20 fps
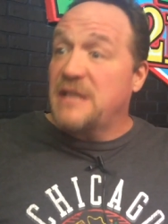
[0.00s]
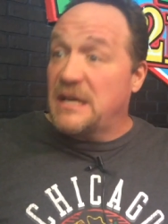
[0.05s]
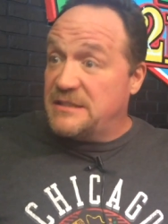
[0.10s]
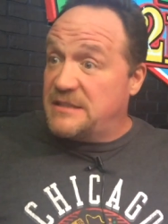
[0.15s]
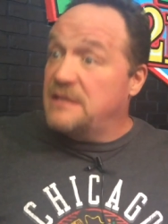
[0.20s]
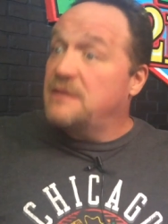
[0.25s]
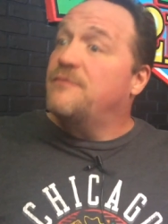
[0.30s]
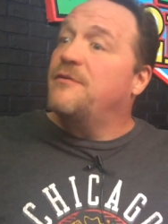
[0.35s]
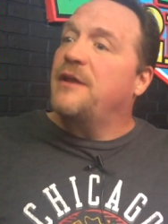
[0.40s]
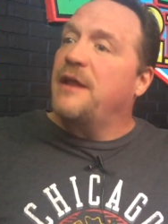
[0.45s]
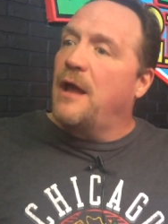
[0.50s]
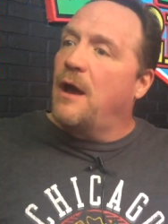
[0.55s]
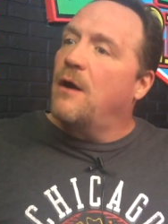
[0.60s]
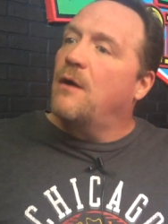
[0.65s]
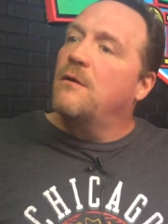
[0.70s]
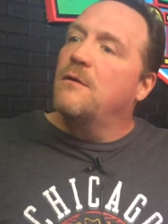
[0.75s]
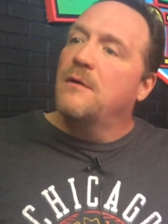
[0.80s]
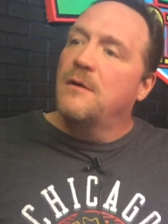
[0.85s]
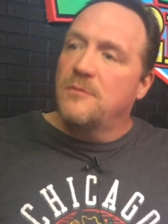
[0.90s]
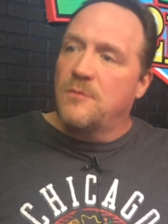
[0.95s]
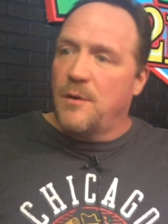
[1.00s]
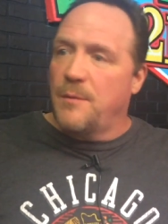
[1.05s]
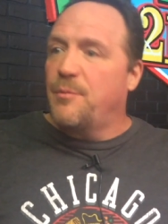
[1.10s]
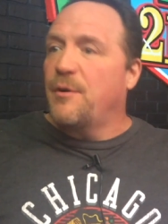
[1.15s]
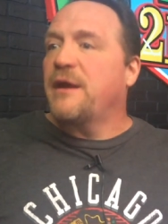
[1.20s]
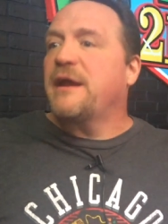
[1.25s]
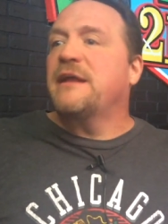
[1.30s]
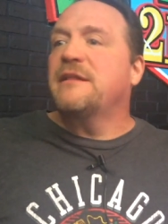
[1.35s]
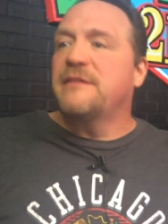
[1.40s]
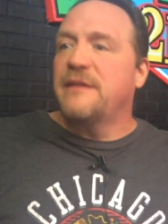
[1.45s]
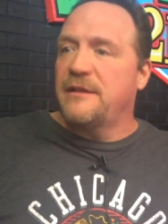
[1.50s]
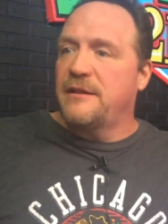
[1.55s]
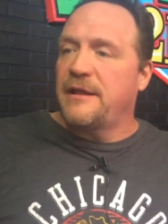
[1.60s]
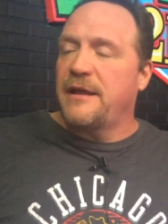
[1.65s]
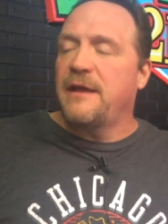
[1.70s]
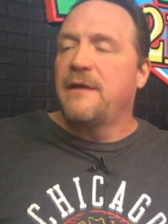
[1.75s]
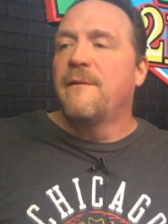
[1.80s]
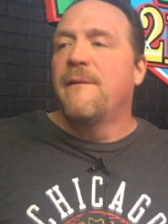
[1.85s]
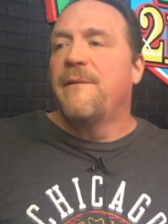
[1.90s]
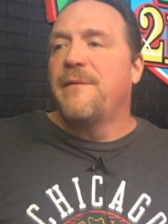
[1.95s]
I see the video. They bring in
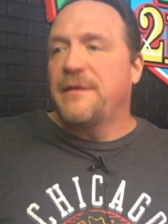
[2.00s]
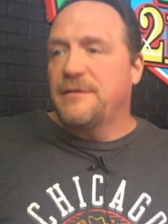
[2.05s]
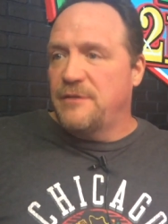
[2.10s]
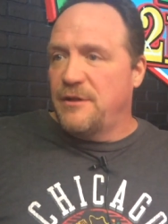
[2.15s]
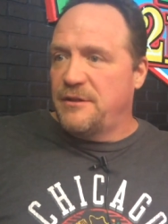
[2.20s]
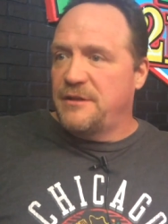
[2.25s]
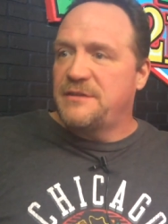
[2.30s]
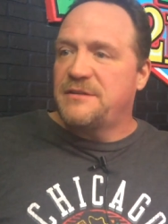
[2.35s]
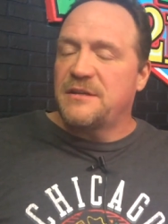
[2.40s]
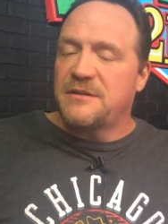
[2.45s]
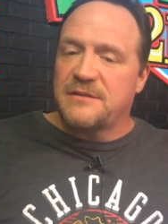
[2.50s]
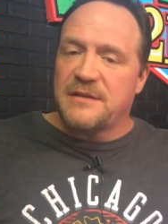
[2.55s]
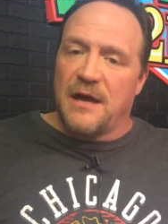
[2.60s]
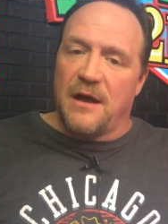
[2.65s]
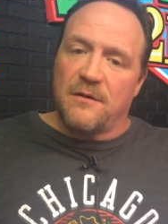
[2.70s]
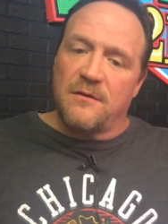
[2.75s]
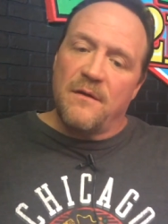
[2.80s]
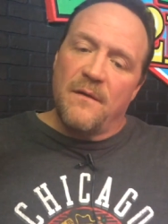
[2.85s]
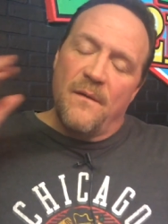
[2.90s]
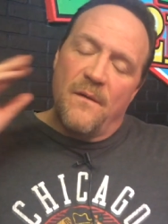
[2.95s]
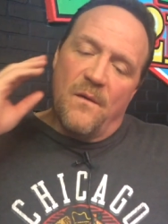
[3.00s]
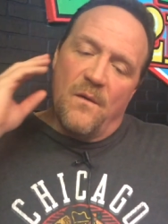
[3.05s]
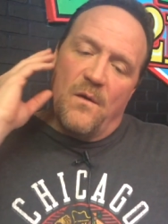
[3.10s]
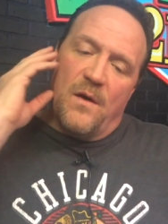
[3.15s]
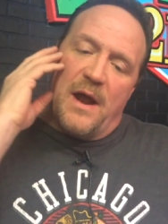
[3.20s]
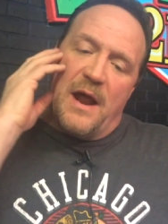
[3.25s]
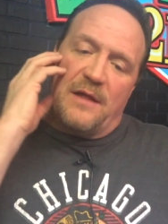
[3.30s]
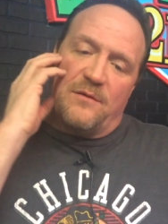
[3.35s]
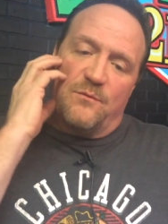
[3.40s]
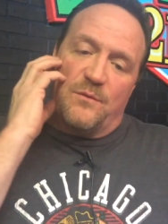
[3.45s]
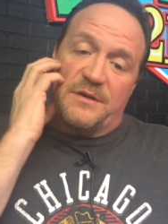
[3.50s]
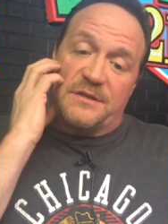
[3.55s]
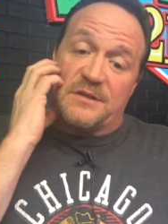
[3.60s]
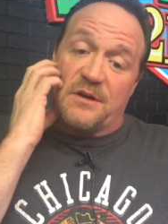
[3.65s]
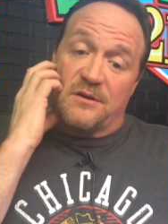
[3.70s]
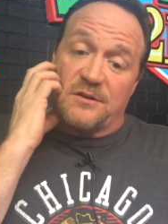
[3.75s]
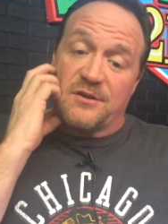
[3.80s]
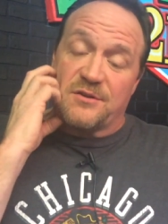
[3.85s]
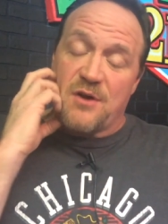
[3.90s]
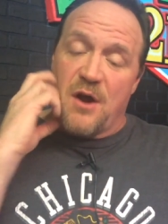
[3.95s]
Lily. Lily sits down, and we
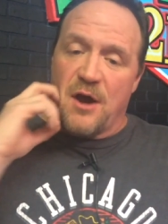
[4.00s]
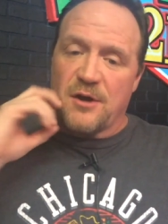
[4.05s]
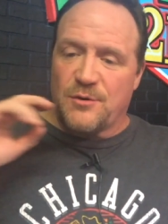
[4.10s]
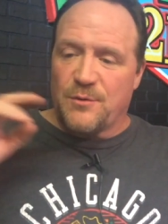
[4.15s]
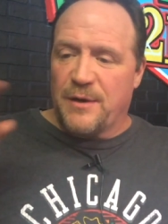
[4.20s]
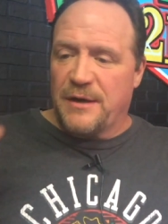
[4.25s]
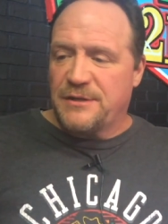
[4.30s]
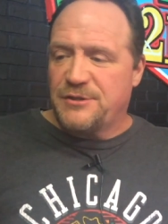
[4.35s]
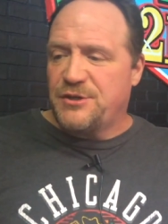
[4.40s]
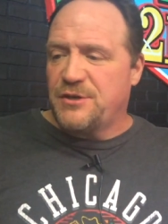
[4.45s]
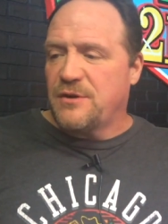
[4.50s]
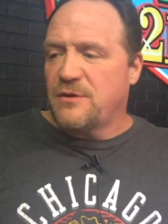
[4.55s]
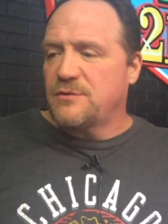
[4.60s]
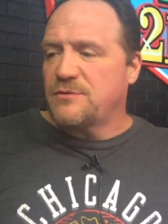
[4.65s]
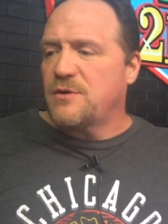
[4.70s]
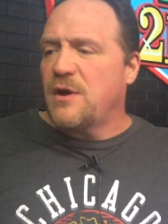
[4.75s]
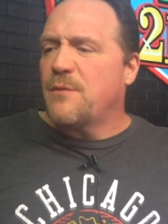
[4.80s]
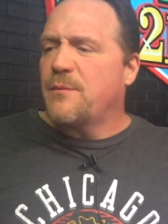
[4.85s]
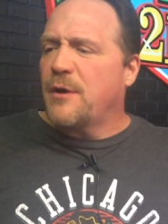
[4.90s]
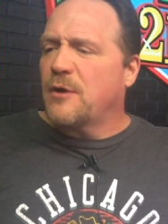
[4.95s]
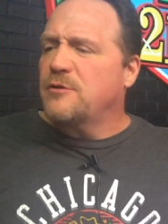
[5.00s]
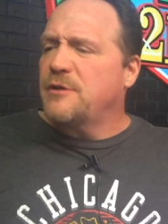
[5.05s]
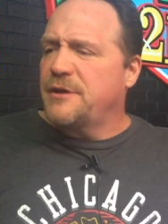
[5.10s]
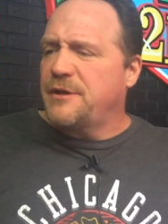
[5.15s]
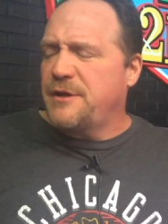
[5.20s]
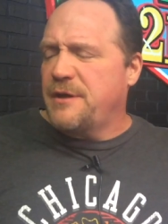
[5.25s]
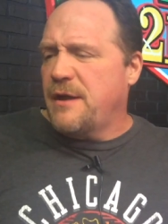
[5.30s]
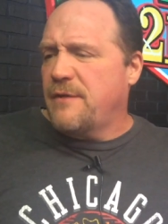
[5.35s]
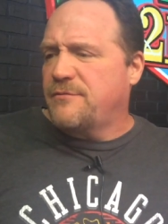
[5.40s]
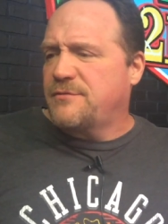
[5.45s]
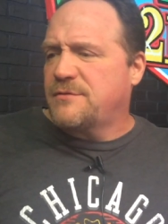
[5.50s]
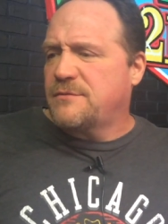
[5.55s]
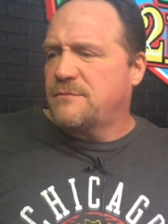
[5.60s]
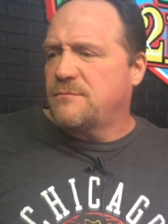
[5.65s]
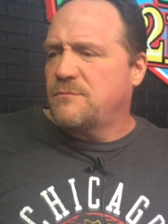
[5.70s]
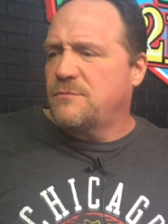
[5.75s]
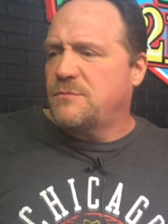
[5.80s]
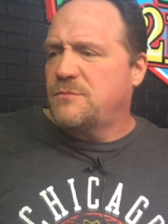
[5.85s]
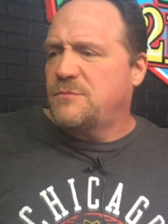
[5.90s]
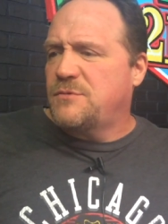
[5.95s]
start to talk to her. And she goes, and we go, Lily, you have,
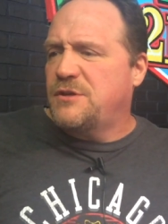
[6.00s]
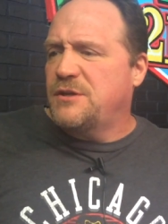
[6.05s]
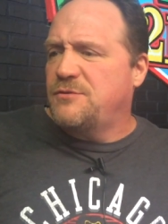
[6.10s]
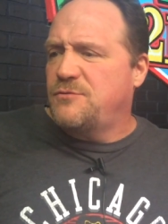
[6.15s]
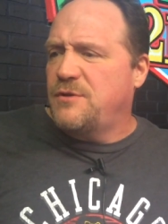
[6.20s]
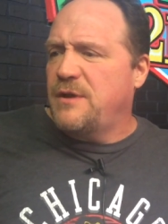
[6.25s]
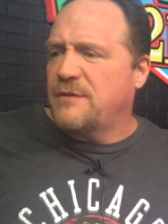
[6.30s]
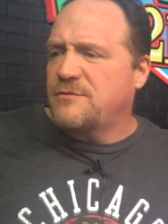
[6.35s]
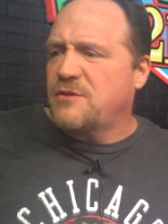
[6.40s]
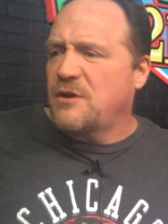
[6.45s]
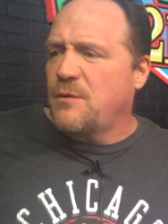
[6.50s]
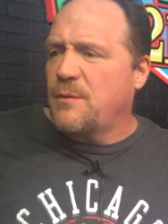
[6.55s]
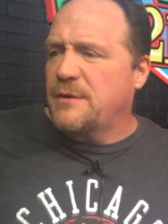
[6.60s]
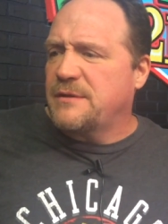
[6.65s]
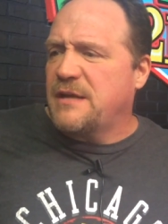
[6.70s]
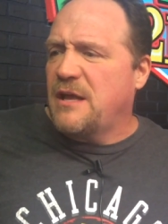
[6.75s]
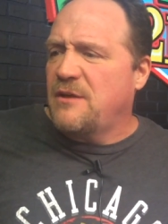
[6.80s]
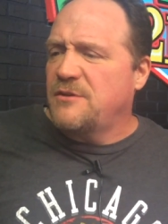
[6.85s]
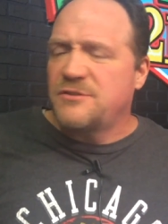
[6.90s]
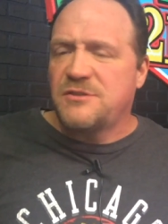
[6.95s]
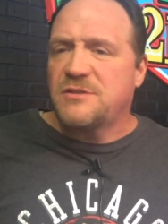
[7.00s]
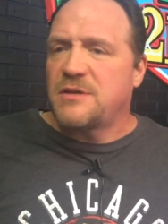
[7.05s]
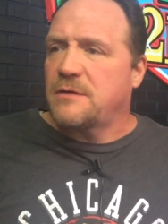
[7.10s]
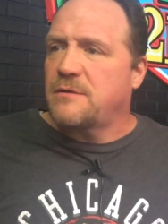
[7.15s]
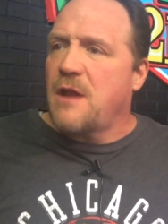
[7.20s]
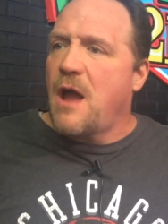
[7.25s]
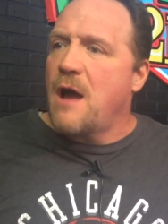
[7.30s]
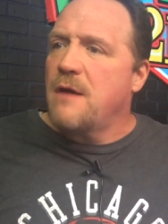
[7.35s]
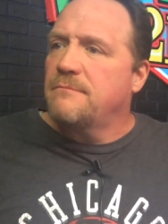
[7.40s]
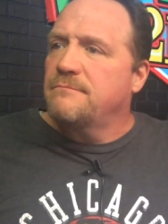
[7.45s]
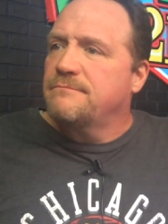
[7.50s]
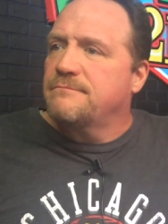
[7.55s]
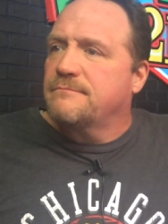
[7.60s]
did you have something you want to tell us? She's like, no.